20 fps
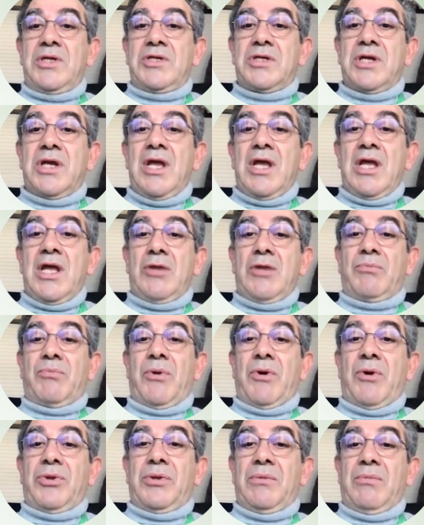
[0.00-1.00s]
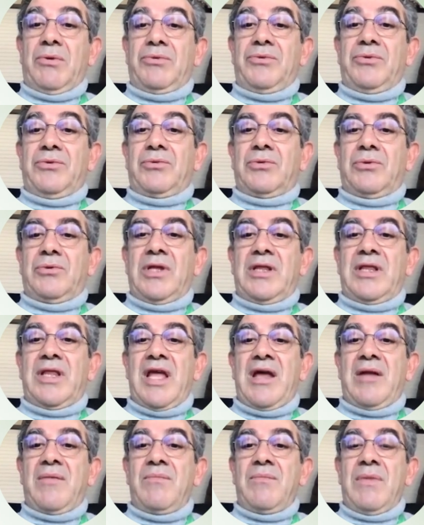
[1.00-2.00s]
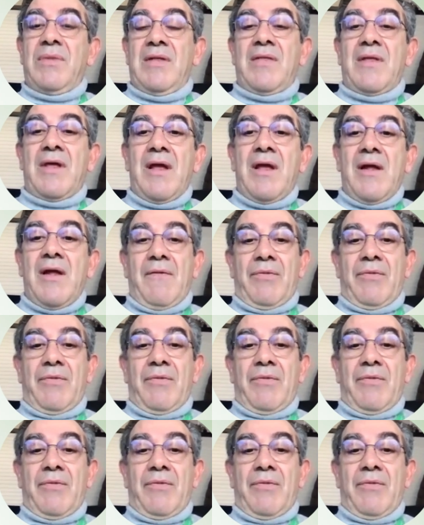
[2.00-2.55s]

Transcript: which it's possible to determine